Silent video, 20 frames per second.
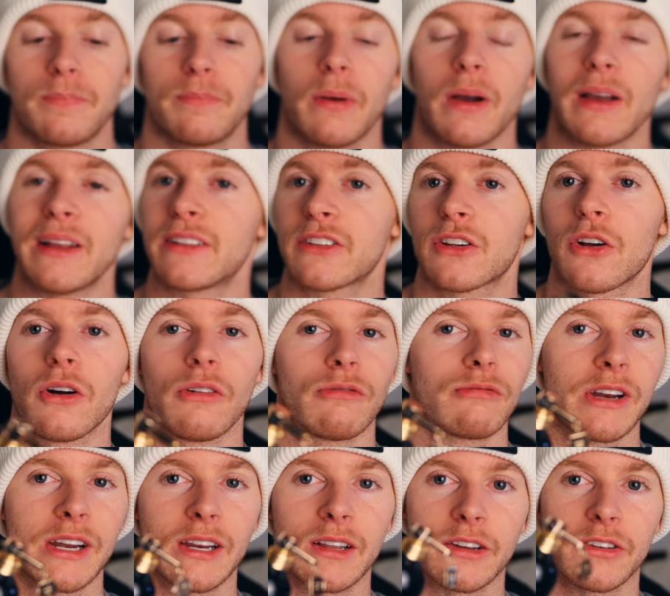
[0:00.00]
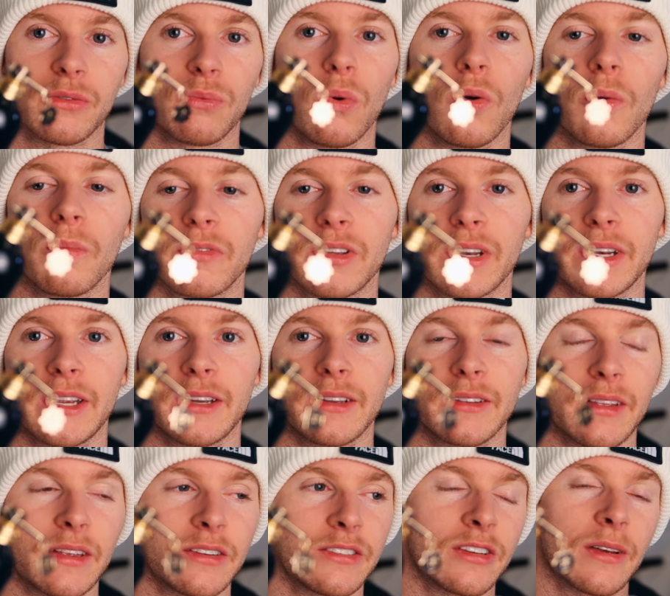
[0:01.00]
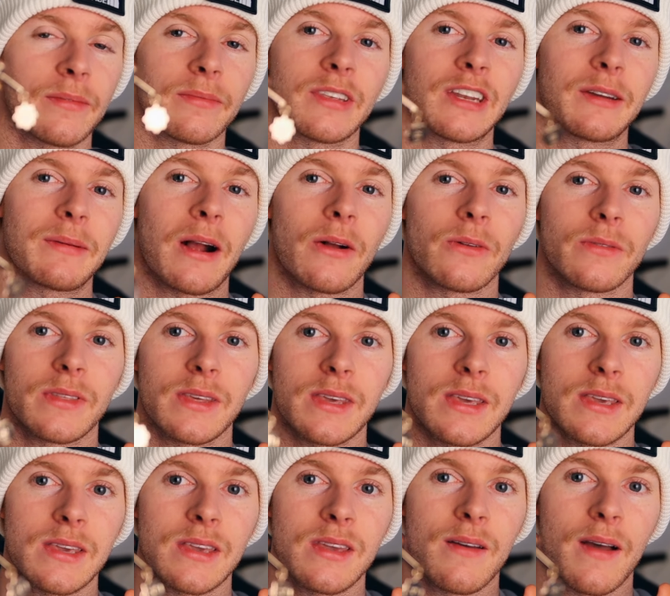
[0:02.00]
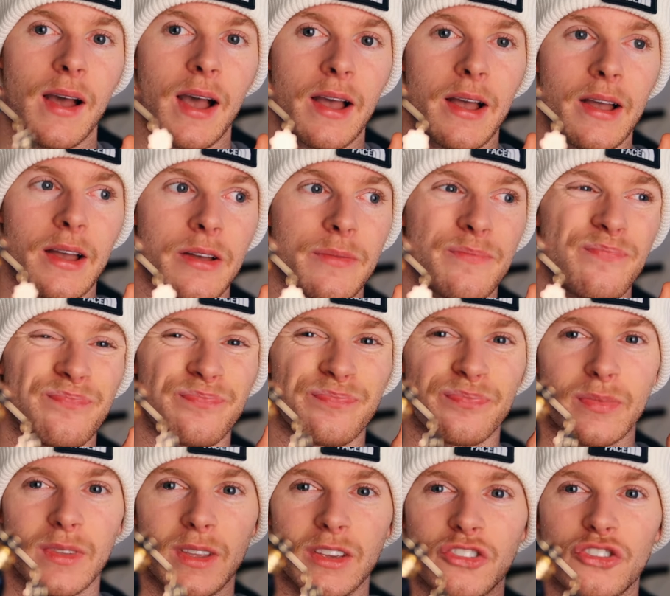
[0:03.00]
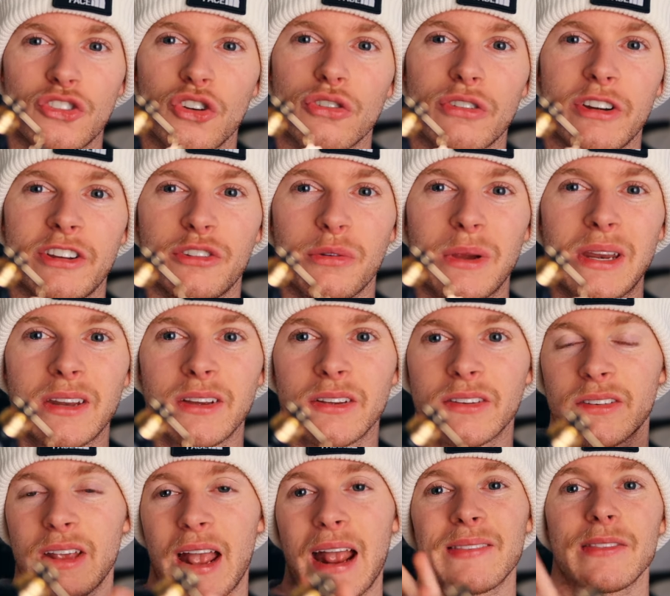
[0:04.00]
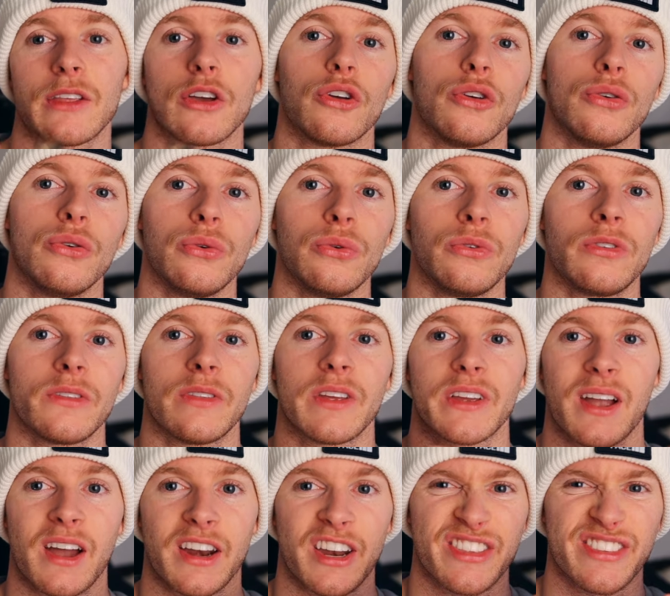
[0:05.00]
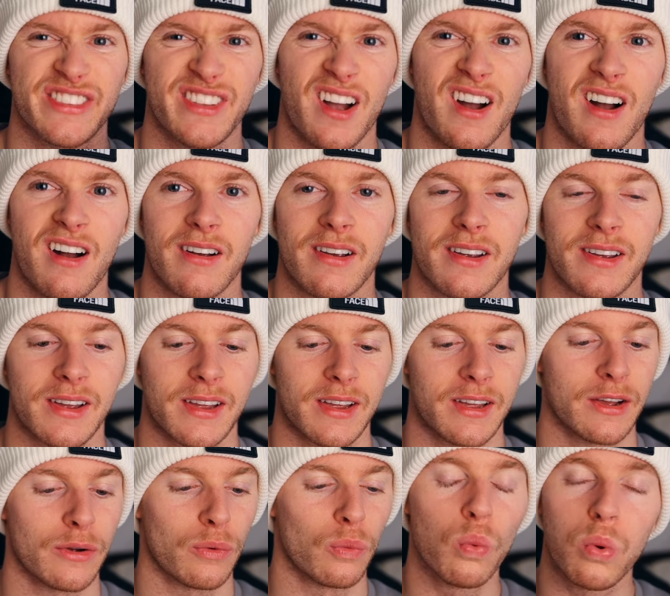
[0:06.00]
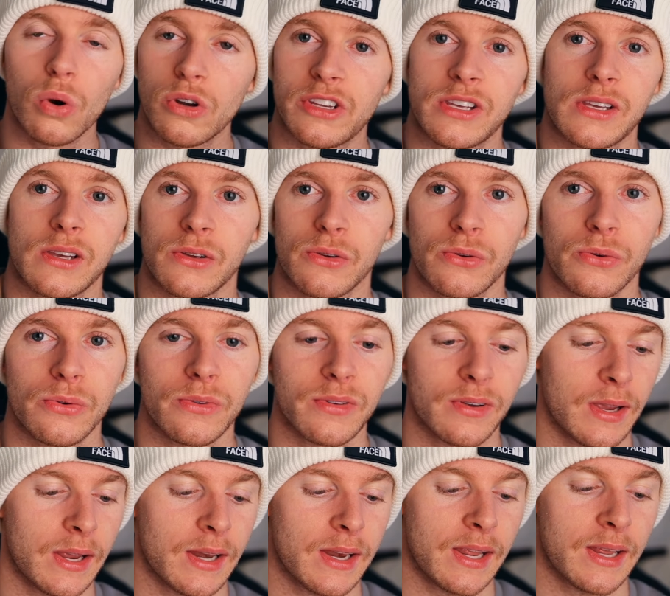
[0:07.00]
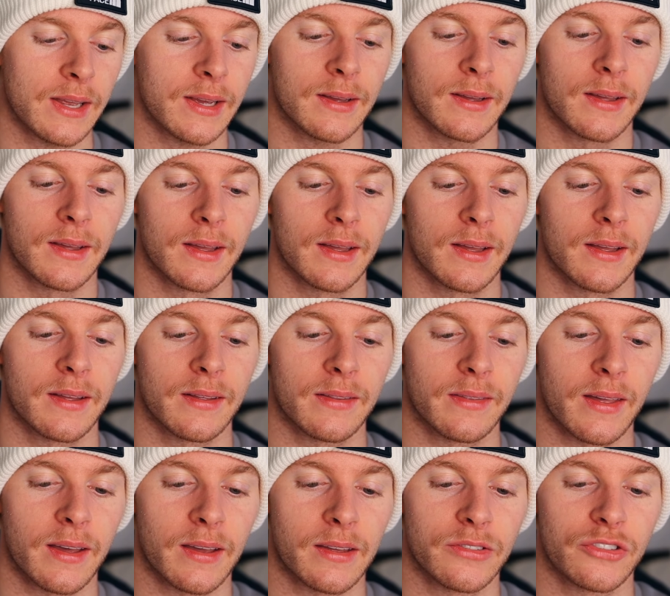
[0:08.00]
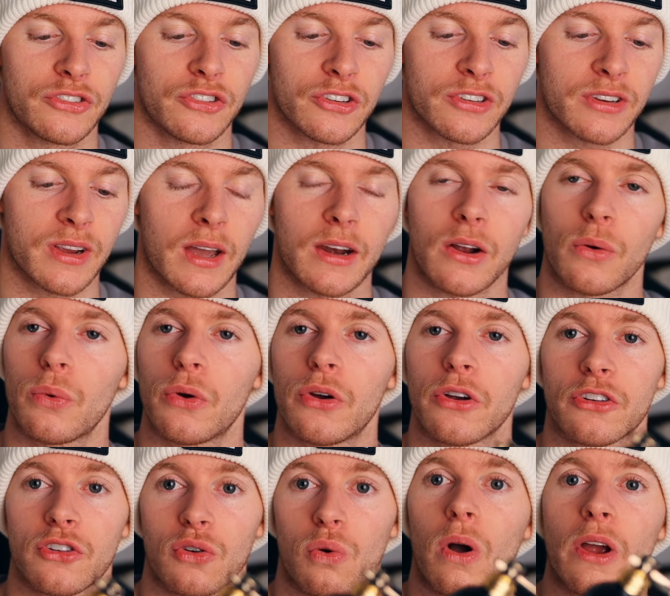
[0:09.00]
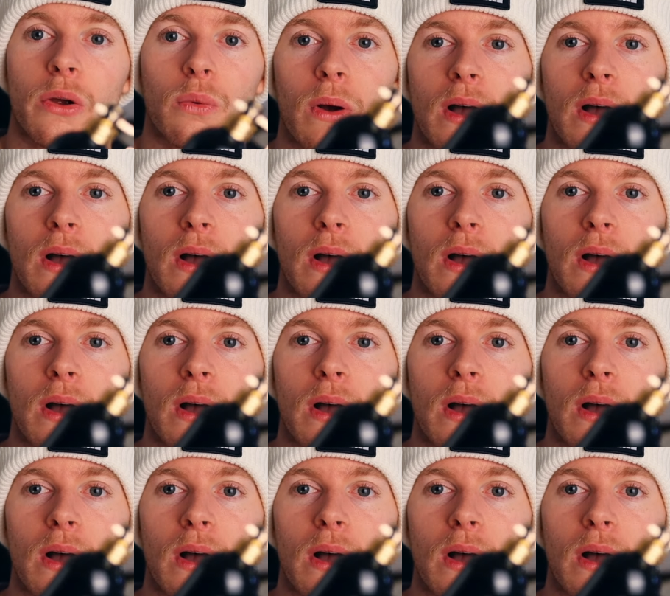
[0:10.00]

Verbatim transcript: But it's got a really nice warmth in here. There's something about the uh, sugary sweetness and the oud, the kind of dark, woody oud in here that just kind of works quite